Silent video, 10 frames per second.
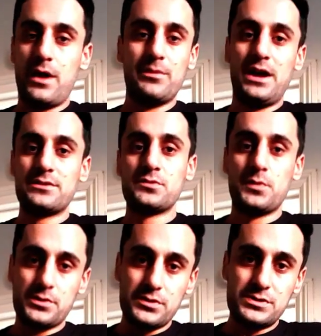I mean, I don't
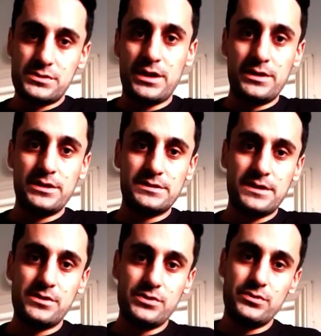want to turn this
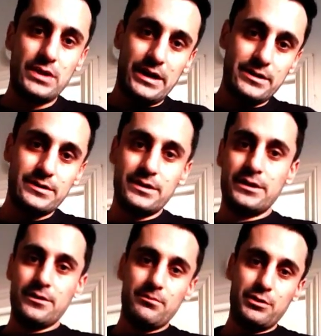into like a
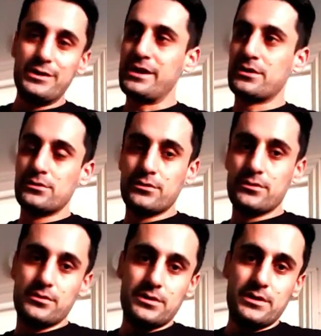political
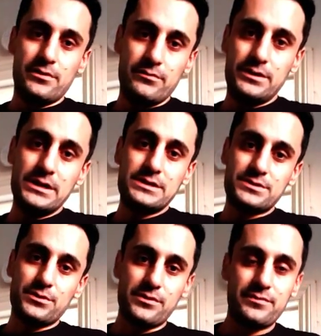or religious
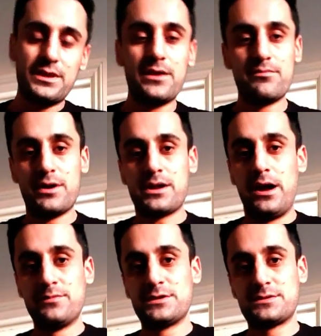sort of thing, but
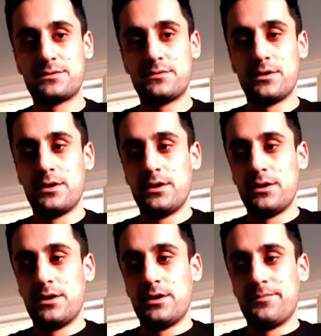I'm just
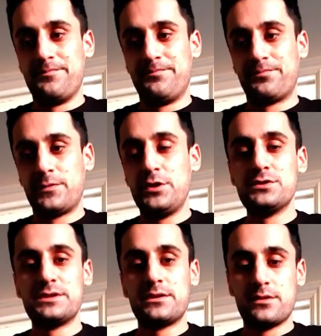
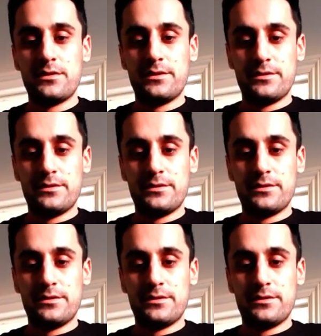using